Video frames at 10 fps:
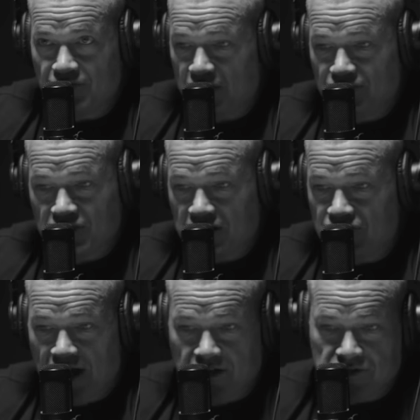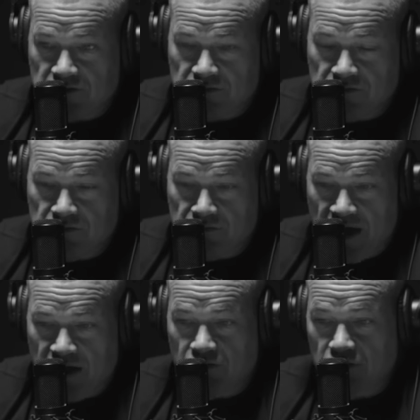and 15,000
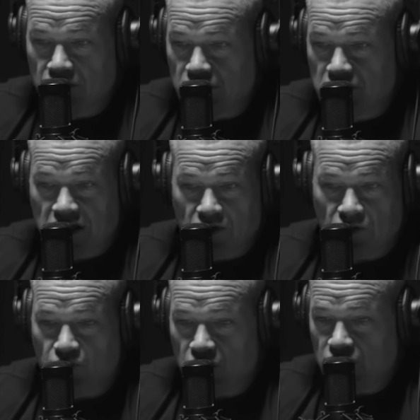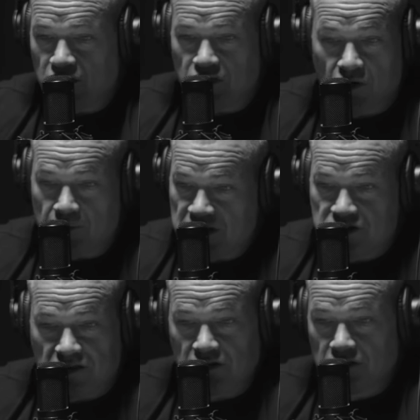men killed, wounded, or
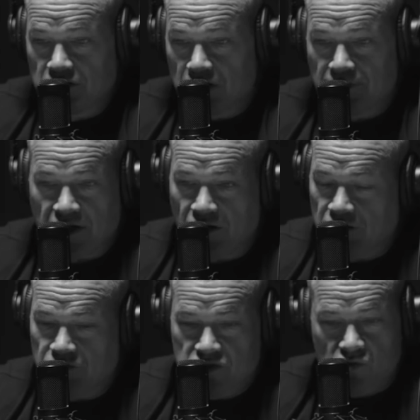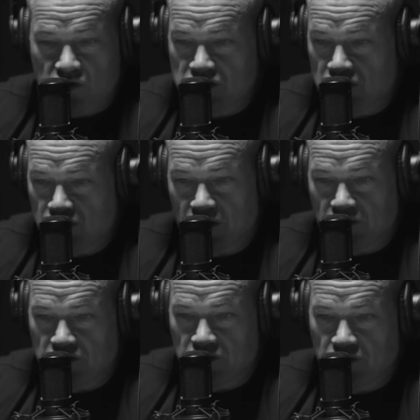missing, depending on the source that you
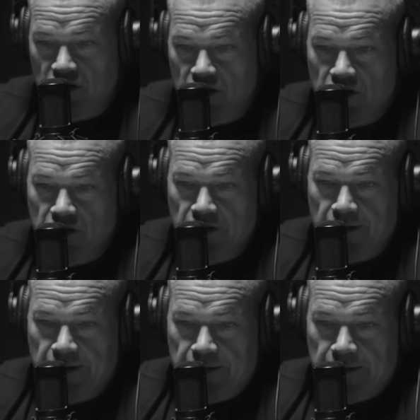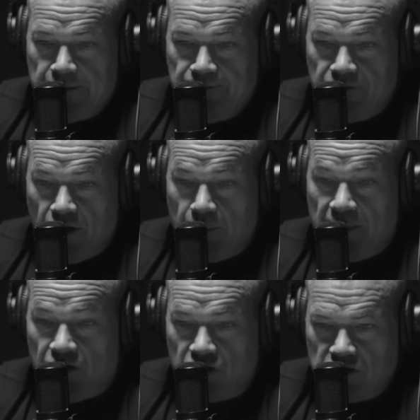go to.
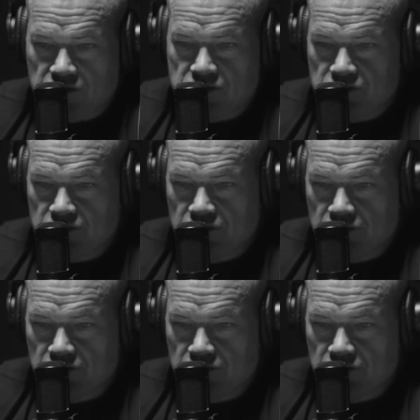Americans,